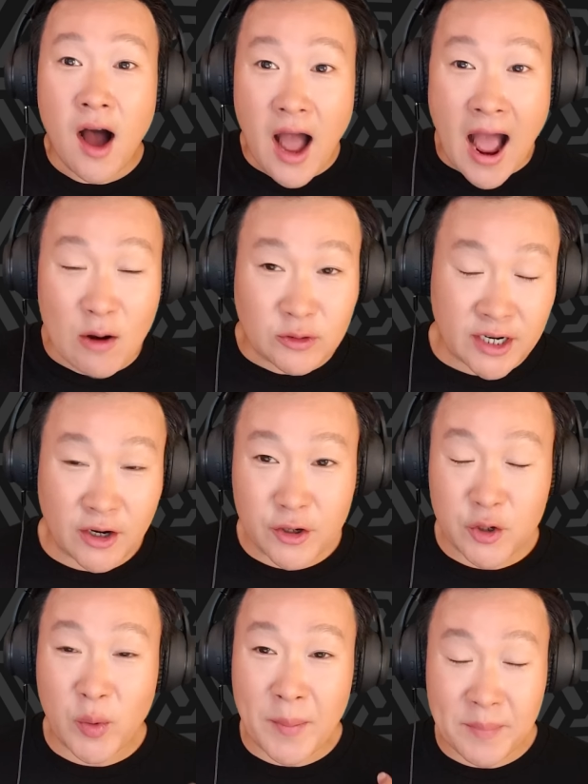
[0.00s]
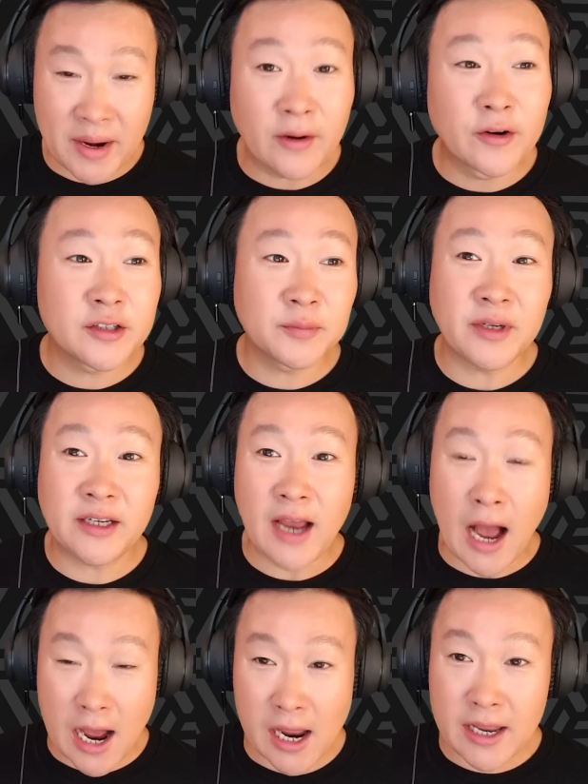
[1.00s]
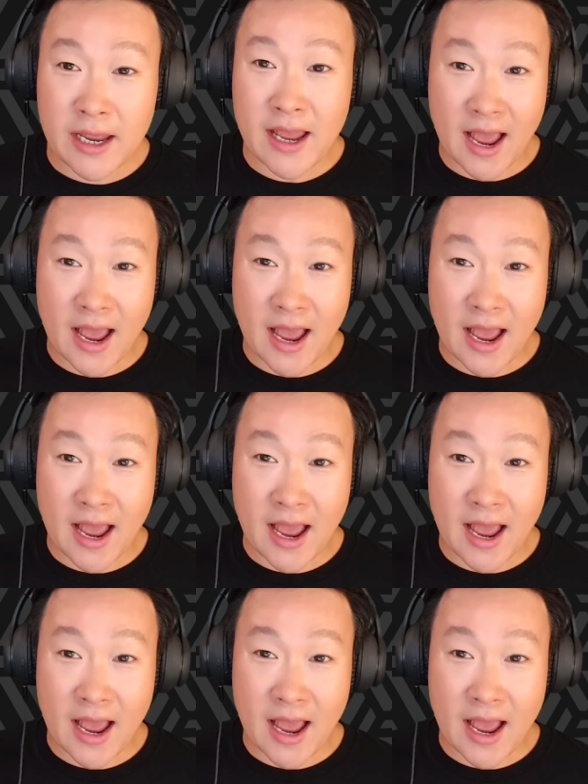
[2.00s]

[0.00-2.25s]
How dare you embarrass me? I,